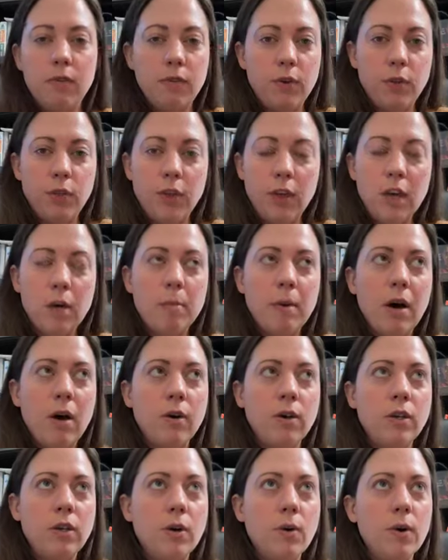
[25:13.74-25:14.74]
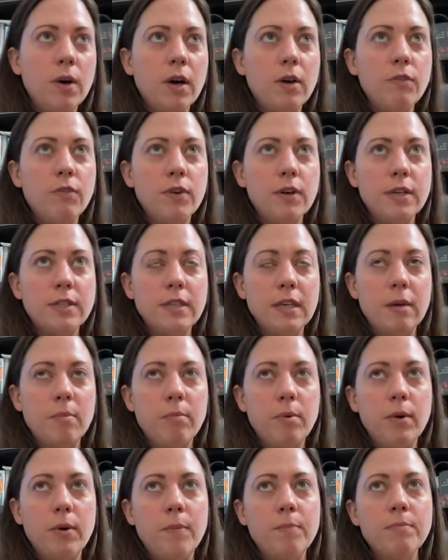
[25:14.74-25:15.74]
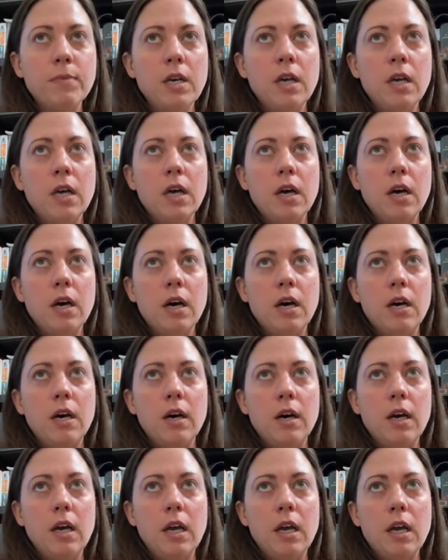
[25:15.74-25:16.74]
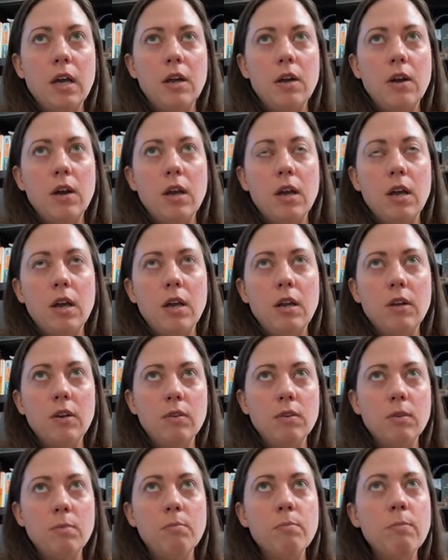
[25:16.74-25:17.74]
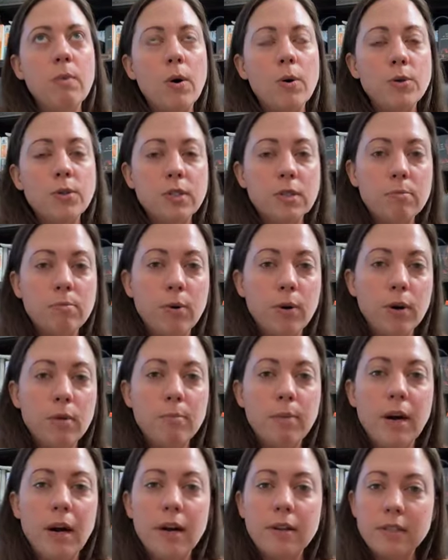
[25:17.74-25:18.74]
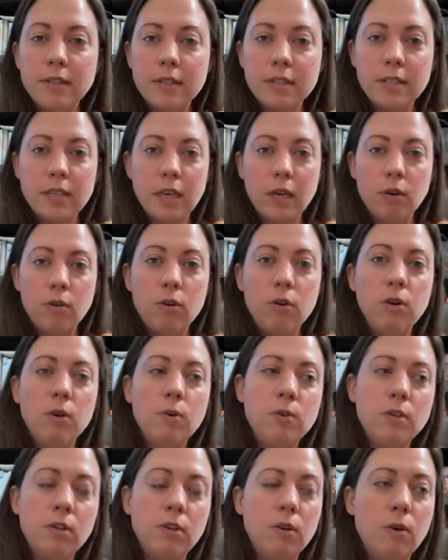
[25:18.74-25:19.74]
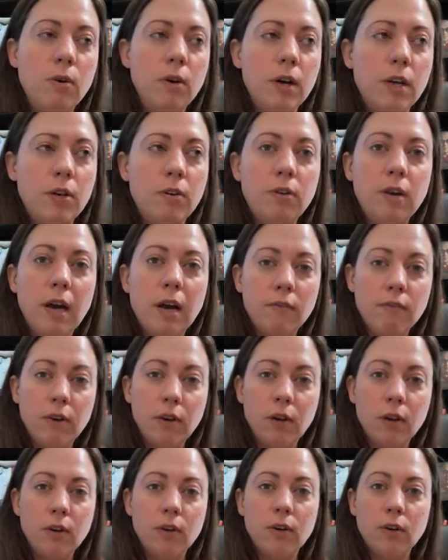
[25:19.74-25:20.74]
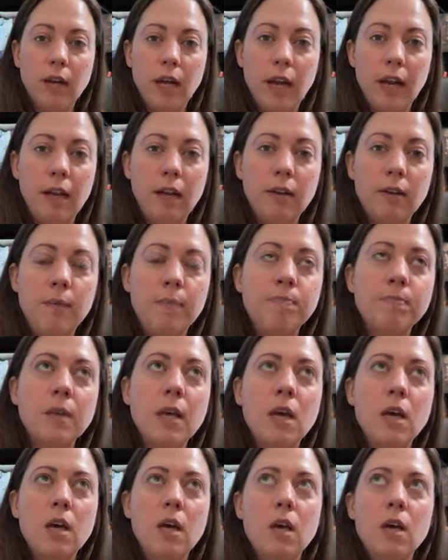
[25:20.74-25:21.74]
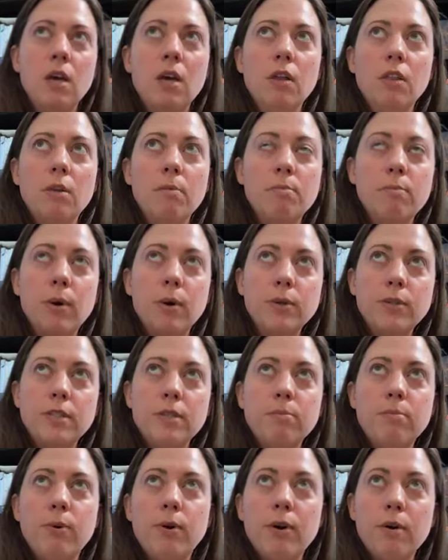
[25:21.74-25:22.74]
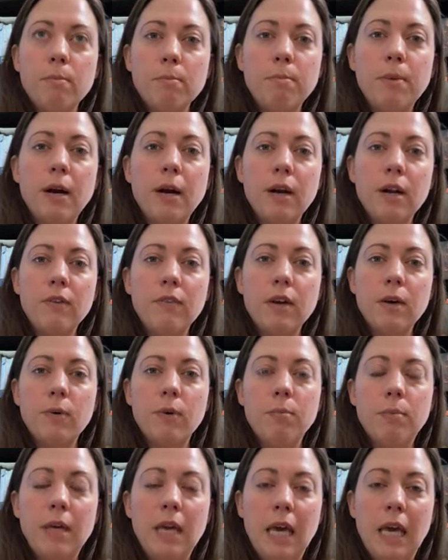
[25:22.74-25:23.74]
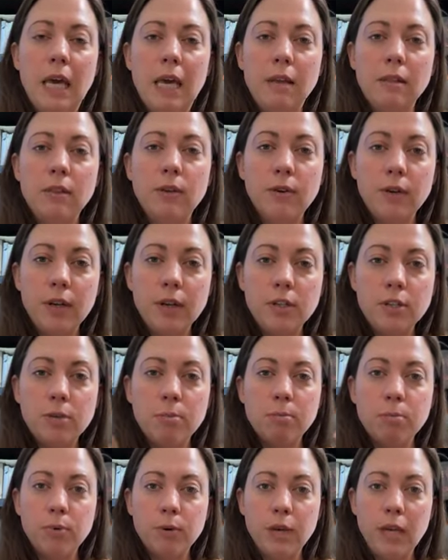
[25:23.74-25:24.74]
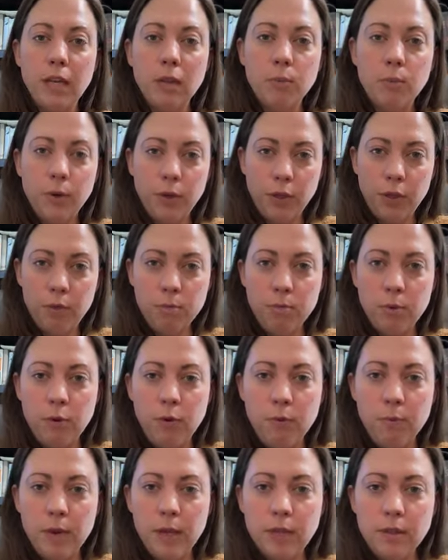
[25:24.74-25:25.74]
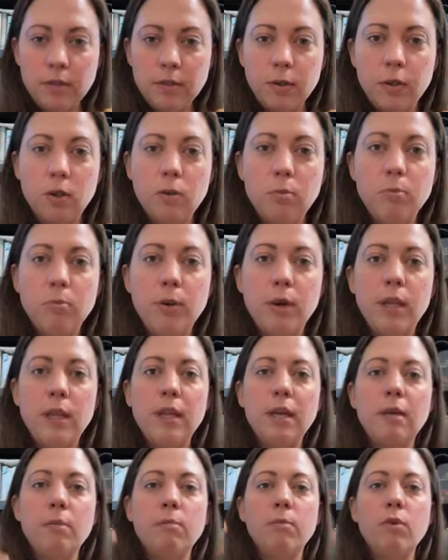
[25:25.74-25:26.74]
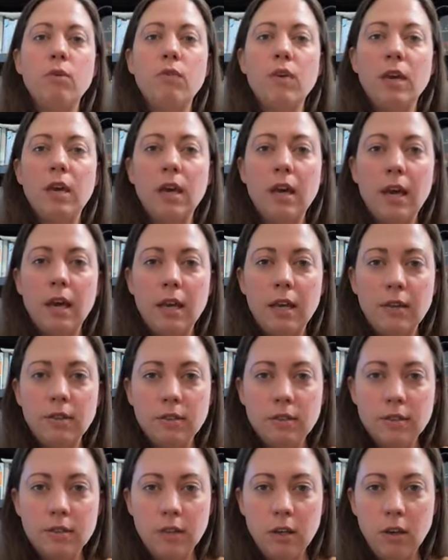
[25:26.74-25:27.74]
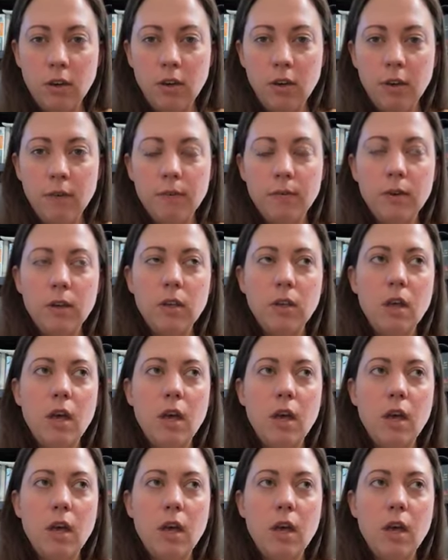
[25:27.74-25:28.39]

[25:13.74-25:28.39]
If you think about yoga, for example, the most important part, let's say you're new to yoga and you're not very good at it. The most important part of it would be learning to breathe with the movement. So you're breathing and moving in sync.